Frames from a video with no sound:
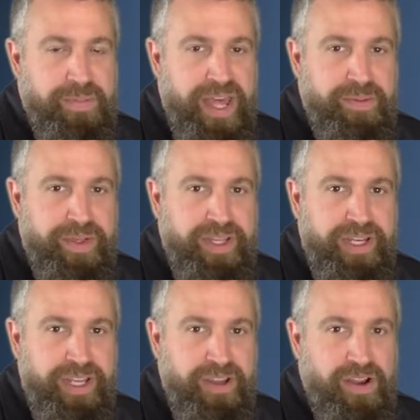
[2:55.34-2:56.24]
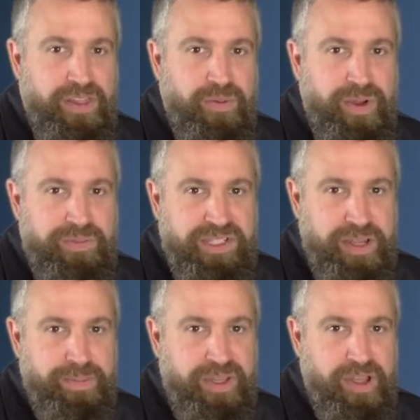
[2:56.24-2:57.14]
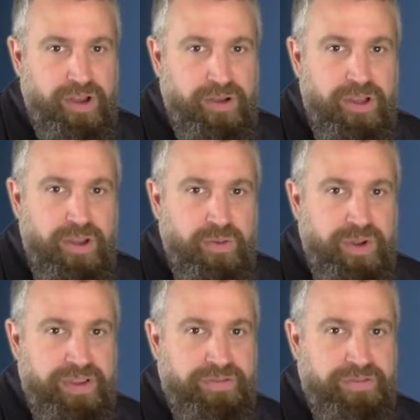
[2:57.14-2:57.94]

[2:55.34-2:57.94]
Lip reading: compatibility on the website below, we